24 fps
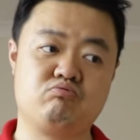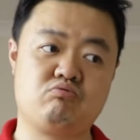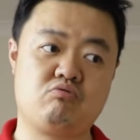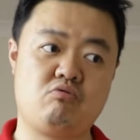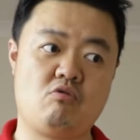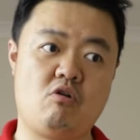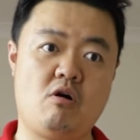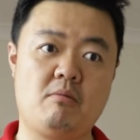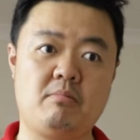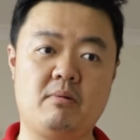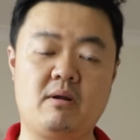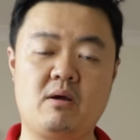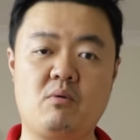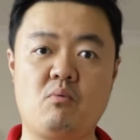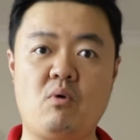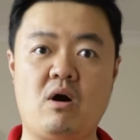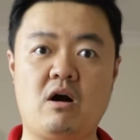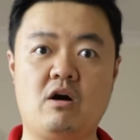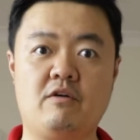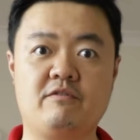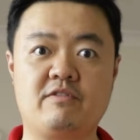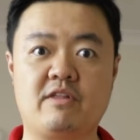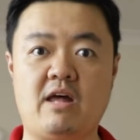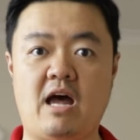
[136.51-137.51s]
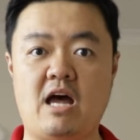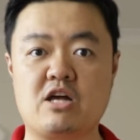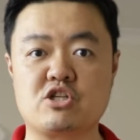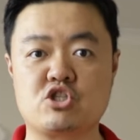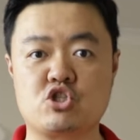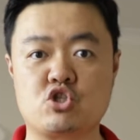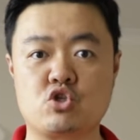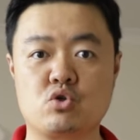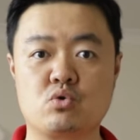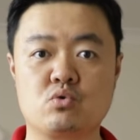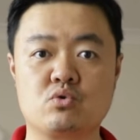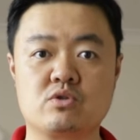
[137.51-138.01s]
probably one of the
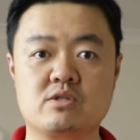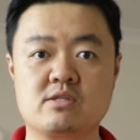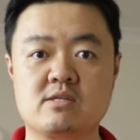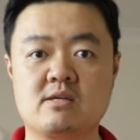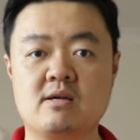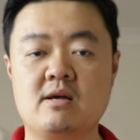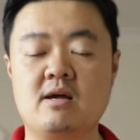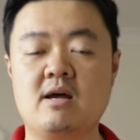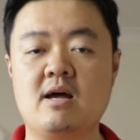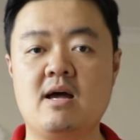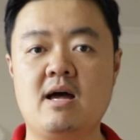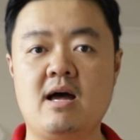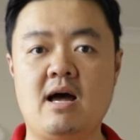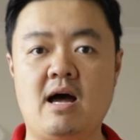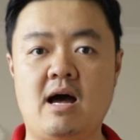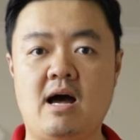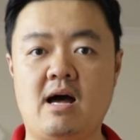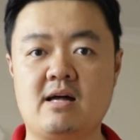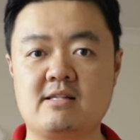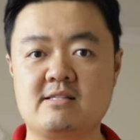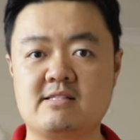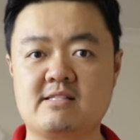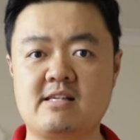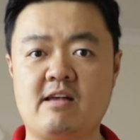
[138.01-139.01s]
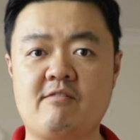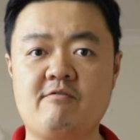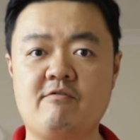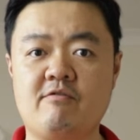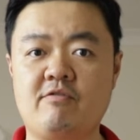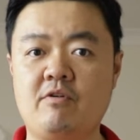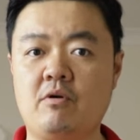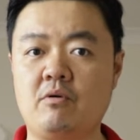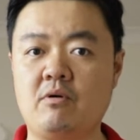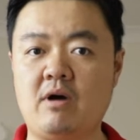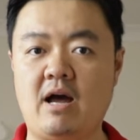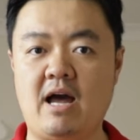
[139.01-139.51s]
ASUS
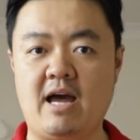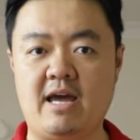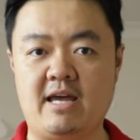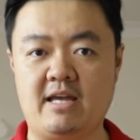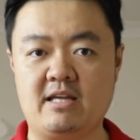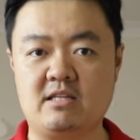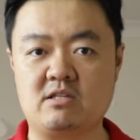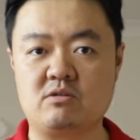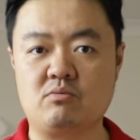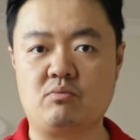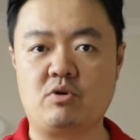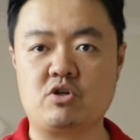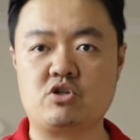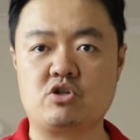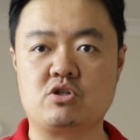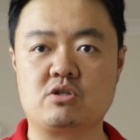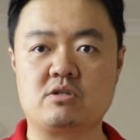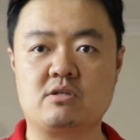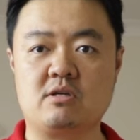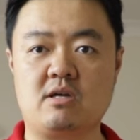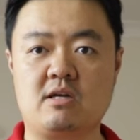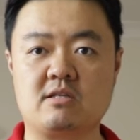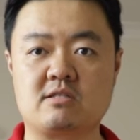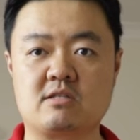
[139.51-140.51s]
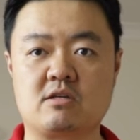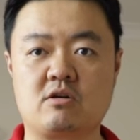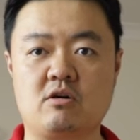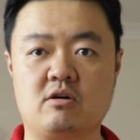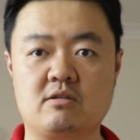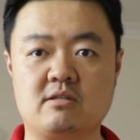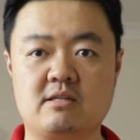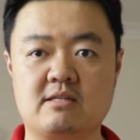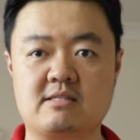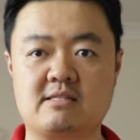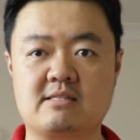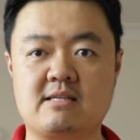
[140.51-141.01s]
Zenfone 8, which it's
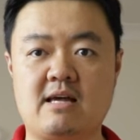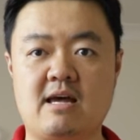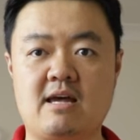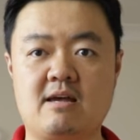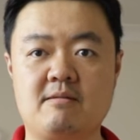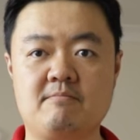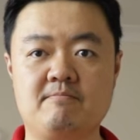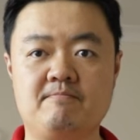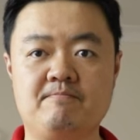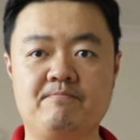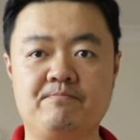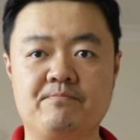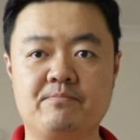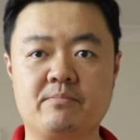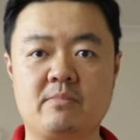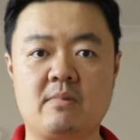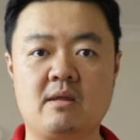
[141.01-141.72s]
got the same